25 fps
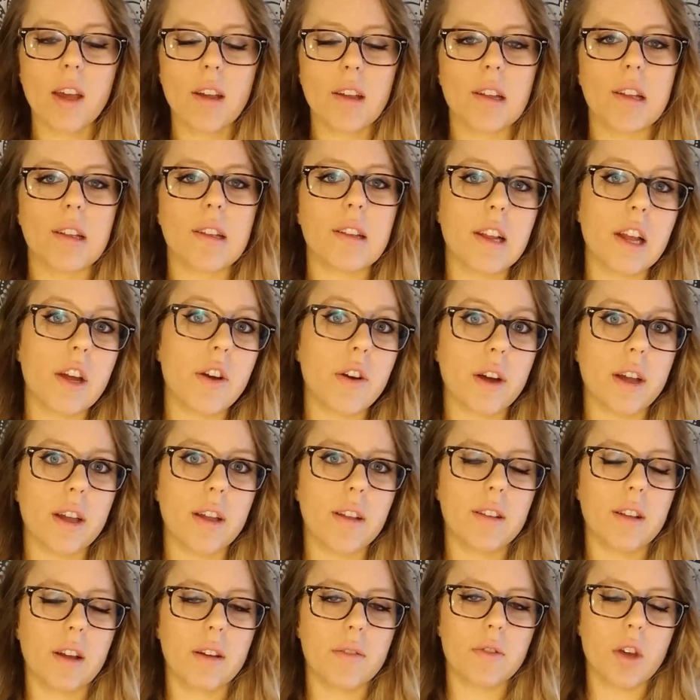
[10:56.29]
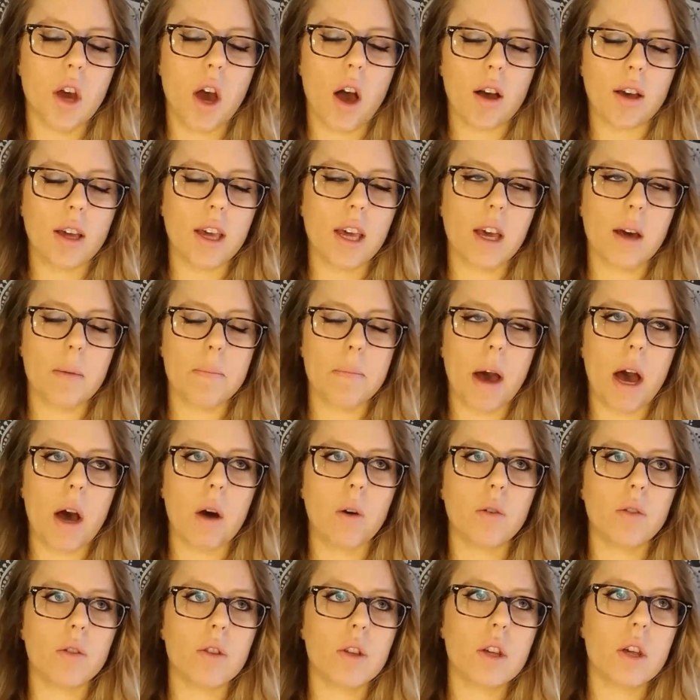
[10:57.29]
series of talking
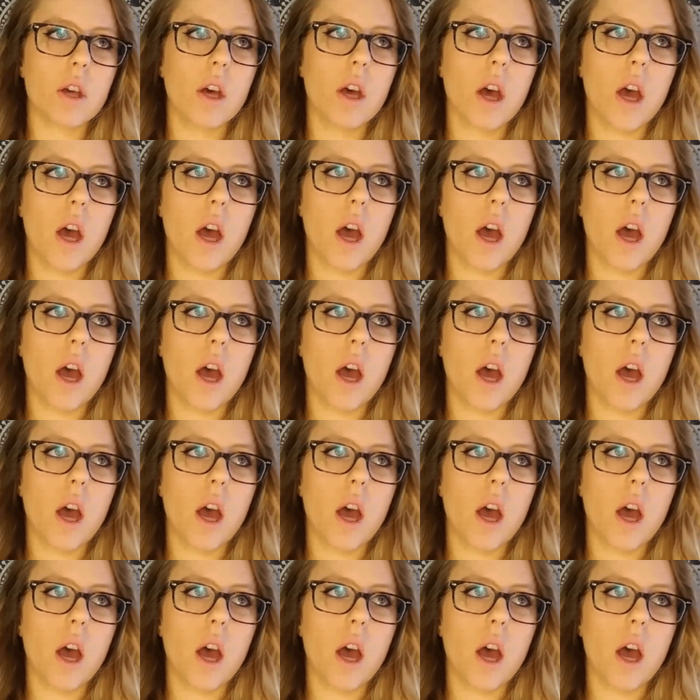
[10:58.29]
about